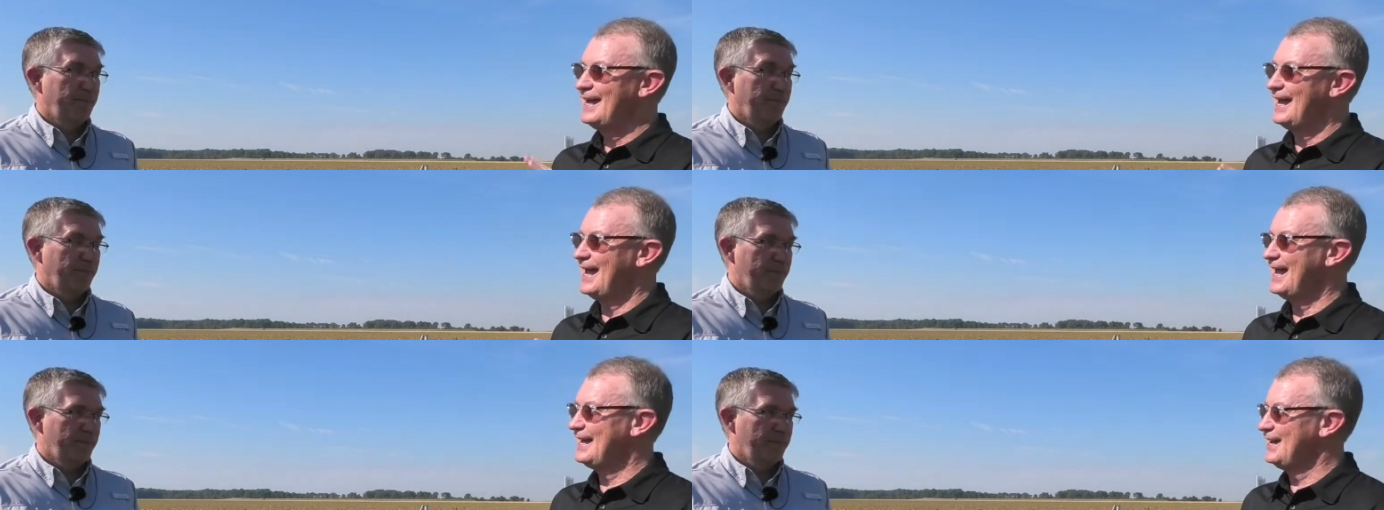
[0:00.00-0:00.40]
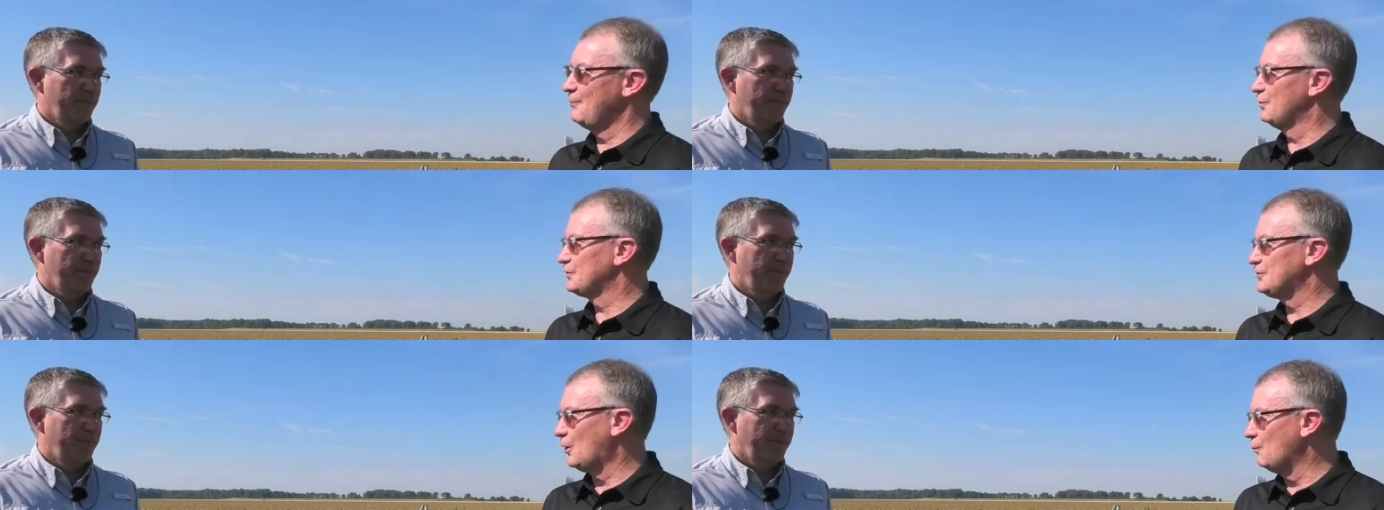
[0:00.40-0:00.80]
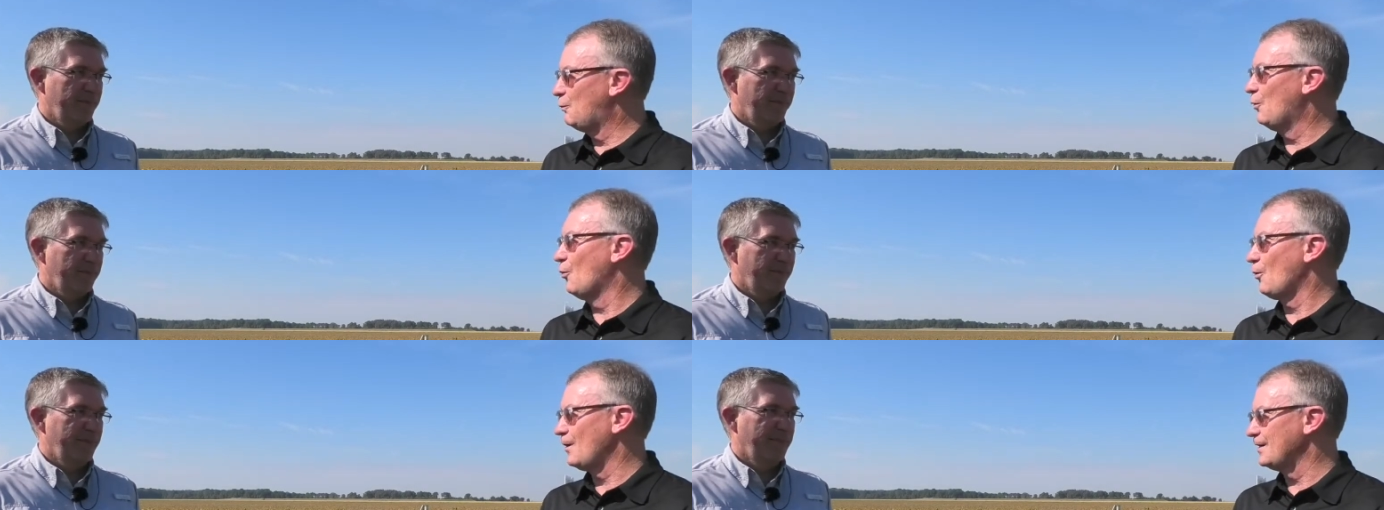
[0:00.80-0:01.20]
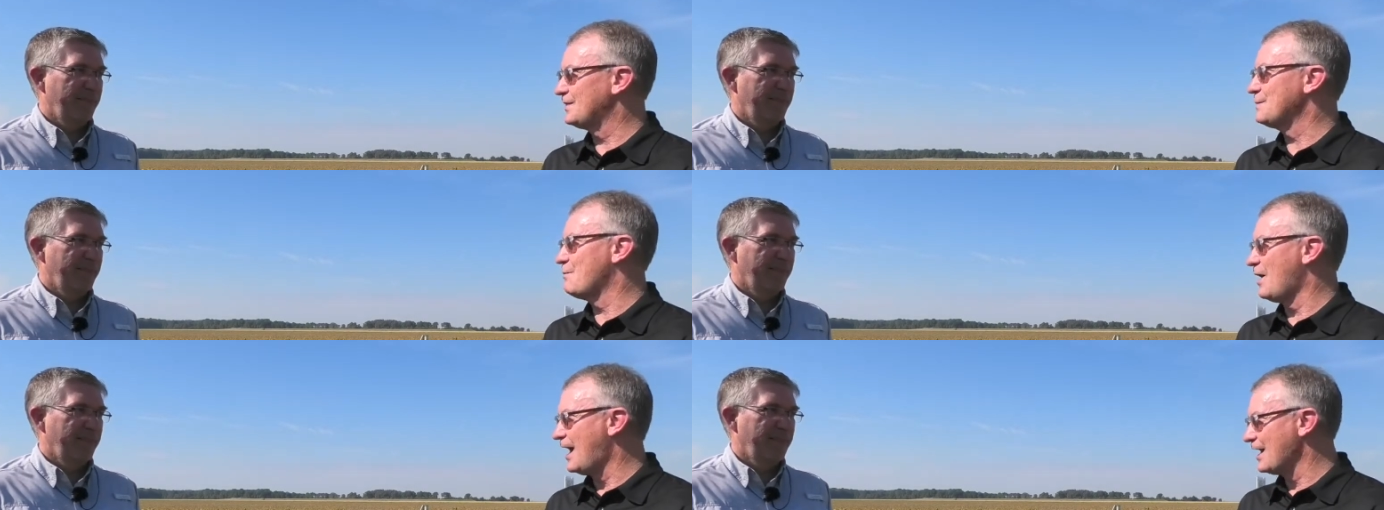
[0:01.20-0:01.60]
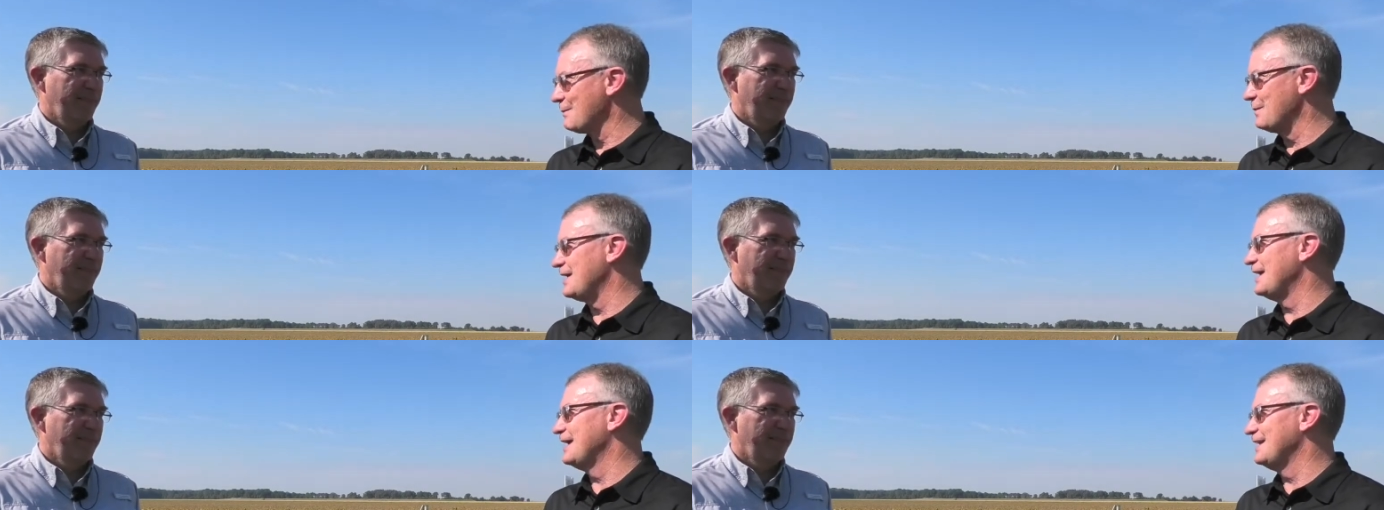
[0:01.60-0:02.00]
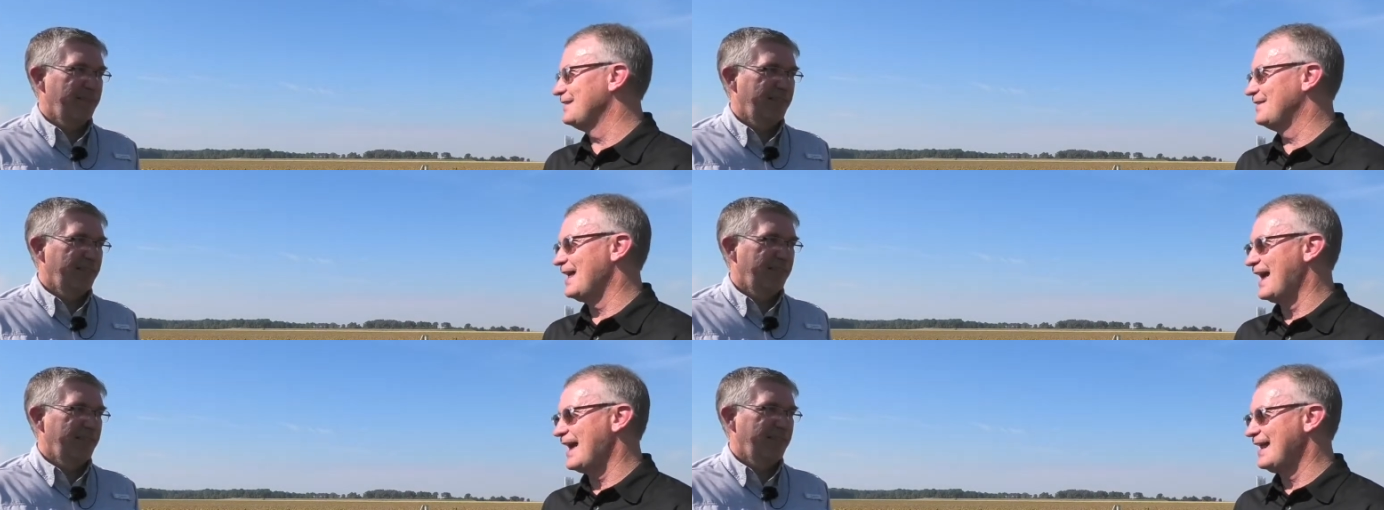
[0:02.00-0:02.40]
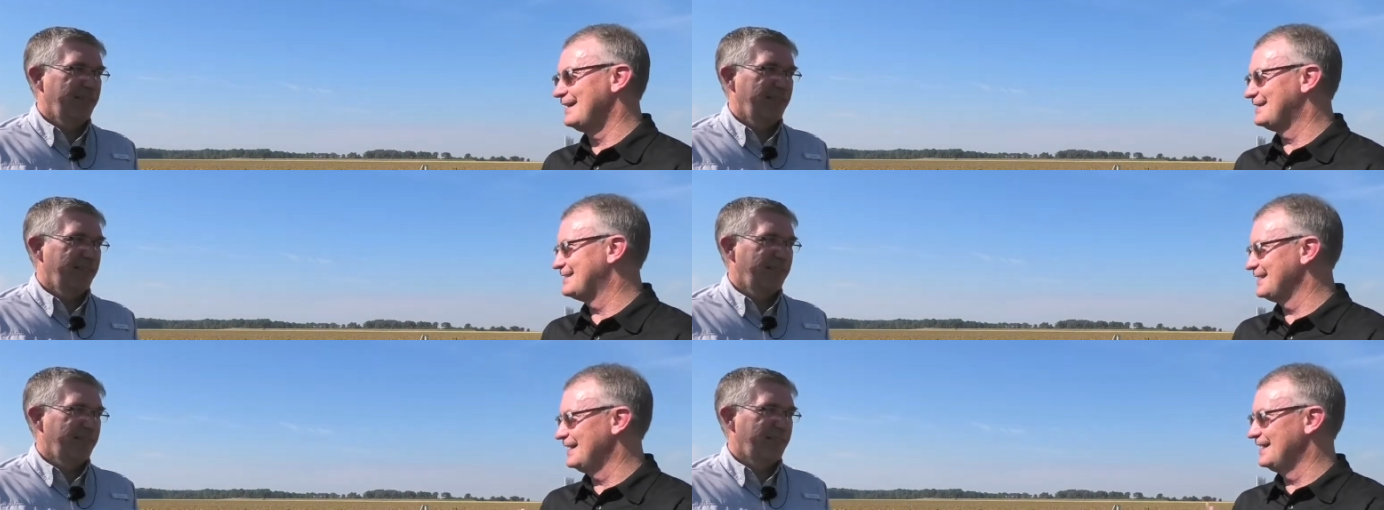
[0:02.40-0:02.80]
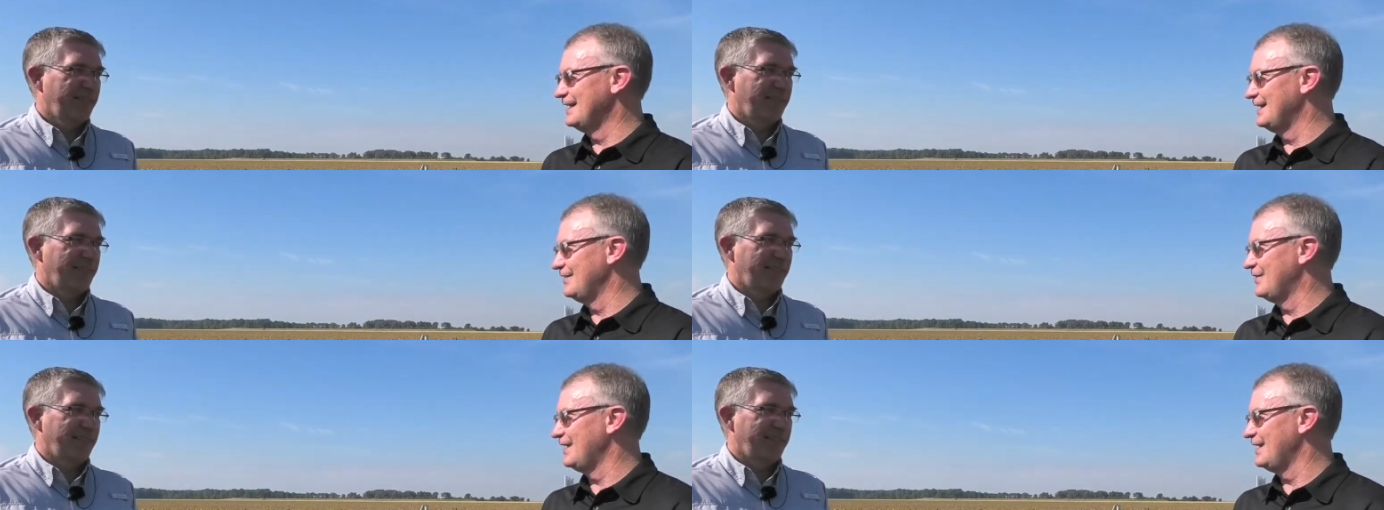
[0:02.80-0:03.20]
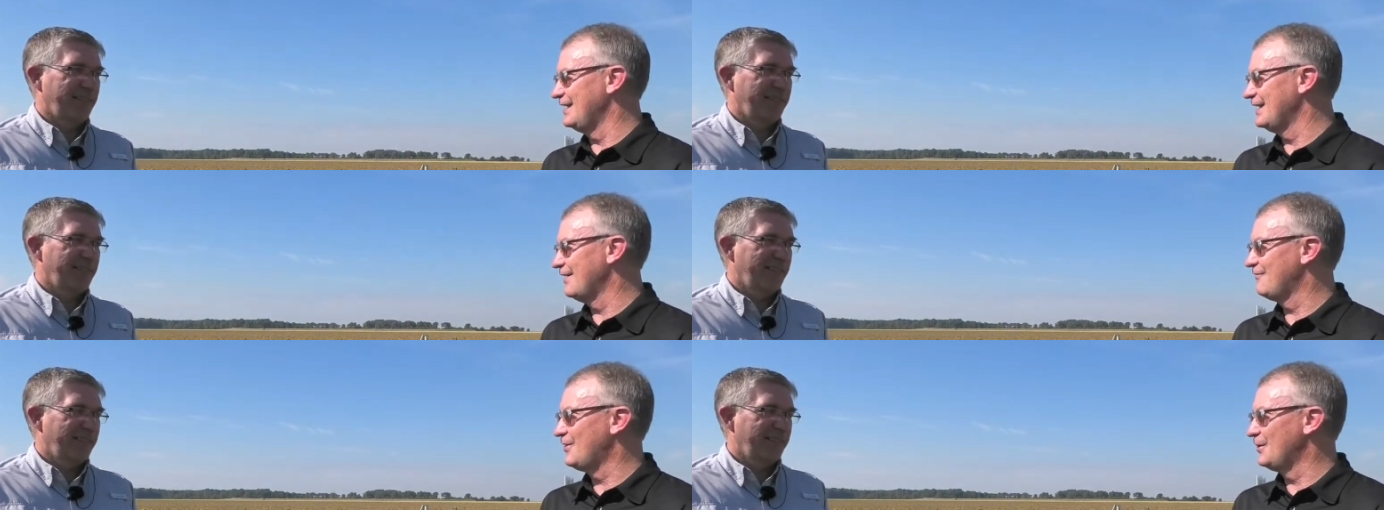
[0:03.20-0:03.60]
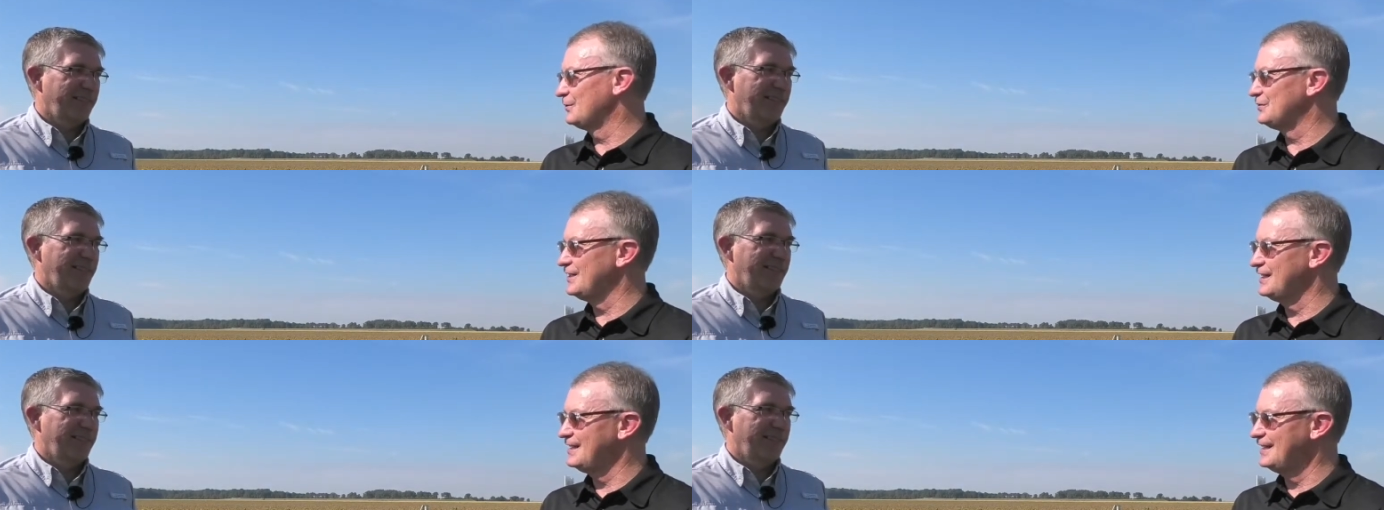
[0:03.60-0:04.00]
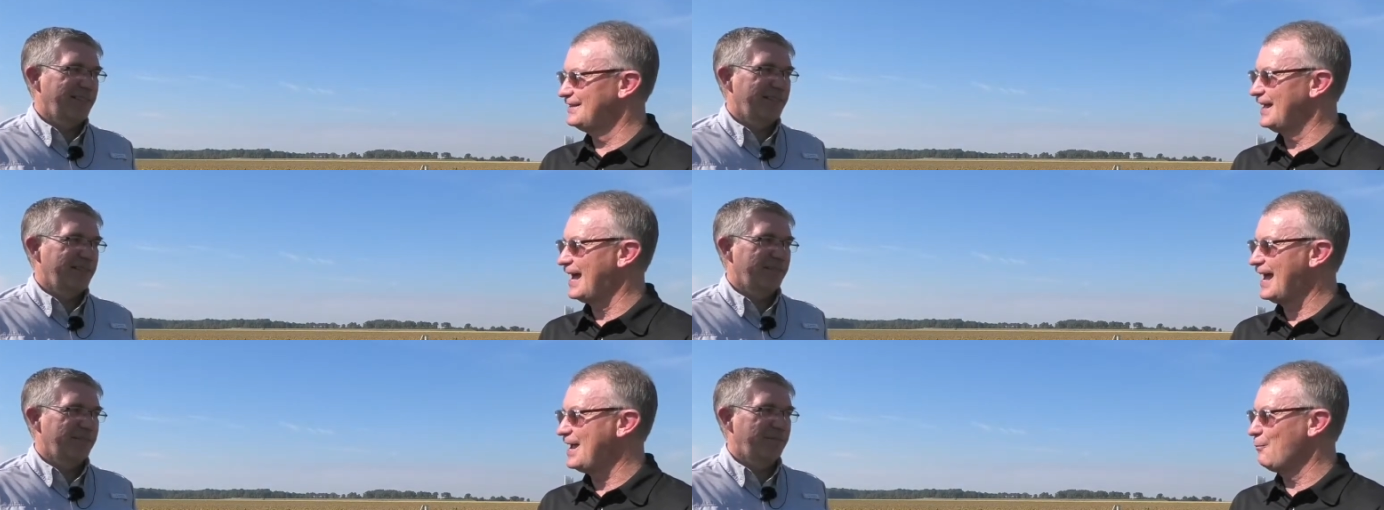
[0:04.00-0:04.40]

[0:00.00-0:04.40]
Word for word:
Speaker 1: and it was so poor at the bottom end that the folks that did the hay